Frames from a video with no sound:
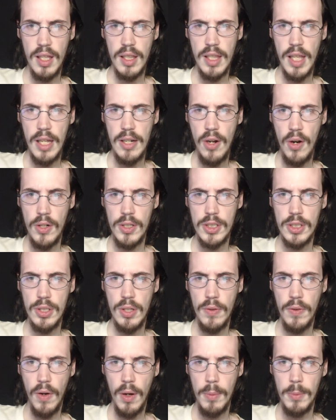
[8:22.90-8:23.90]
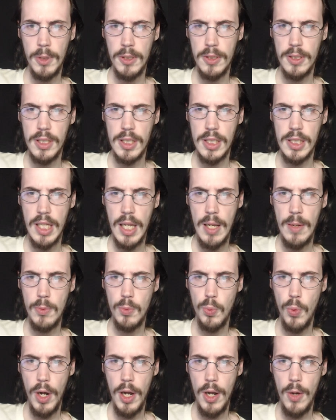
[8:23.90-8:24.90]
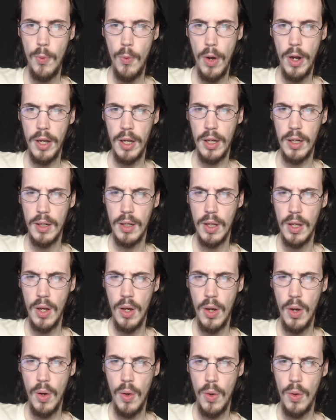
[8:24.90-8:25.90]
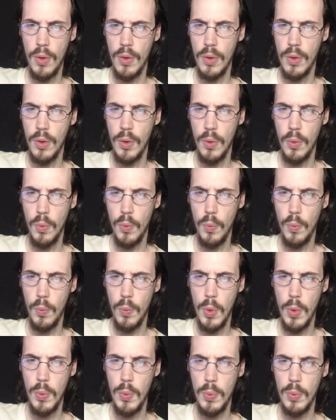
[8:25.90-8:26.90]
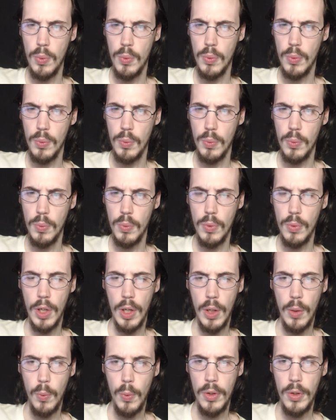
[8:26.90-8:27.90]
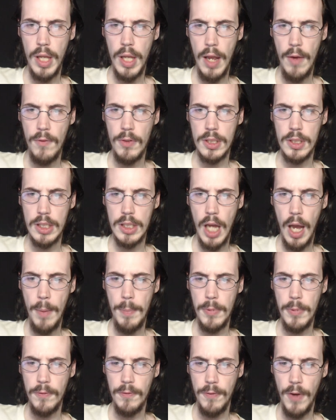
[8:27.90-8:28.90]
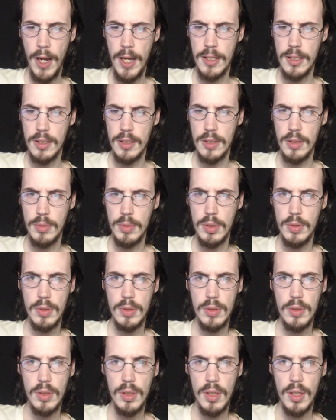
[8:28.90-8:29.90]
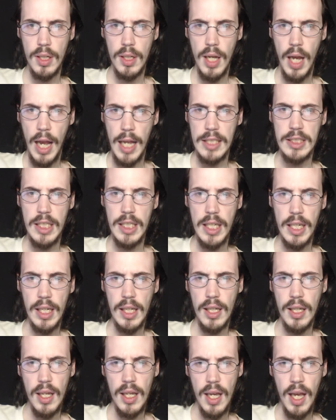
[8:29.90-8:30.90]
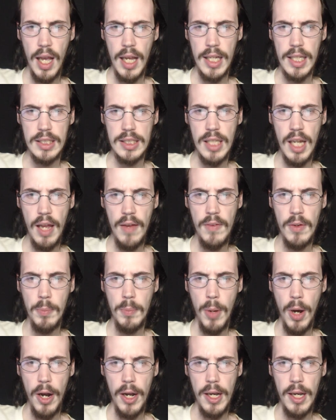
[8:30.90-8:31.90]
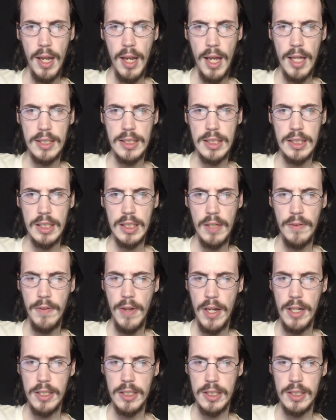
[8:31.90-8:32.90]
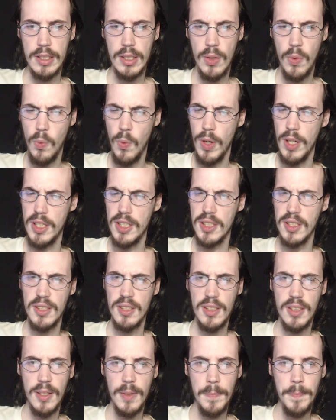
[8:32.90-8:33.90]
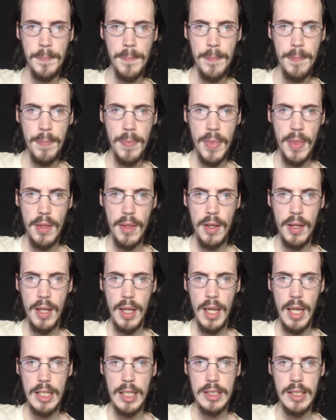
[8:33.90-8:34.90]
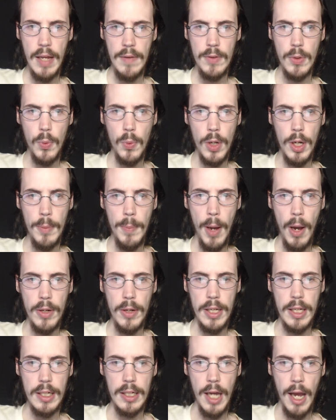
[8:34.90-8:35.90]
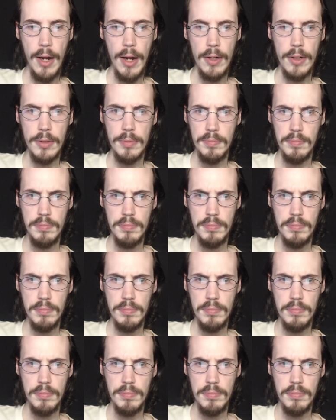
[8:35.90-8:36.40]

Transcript: That darn suit of armor just keeps running and running. Will he ever stop and fight? I see. I guess not having a body has its advantages. What? He doesn't have to worry about getting tired.